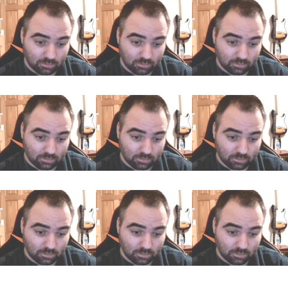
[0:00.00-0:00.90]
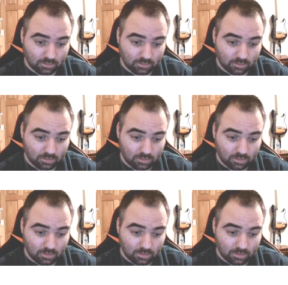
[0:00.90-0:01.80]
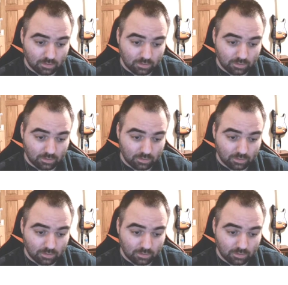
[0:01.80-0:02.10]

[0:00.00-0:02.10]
(no one is talking)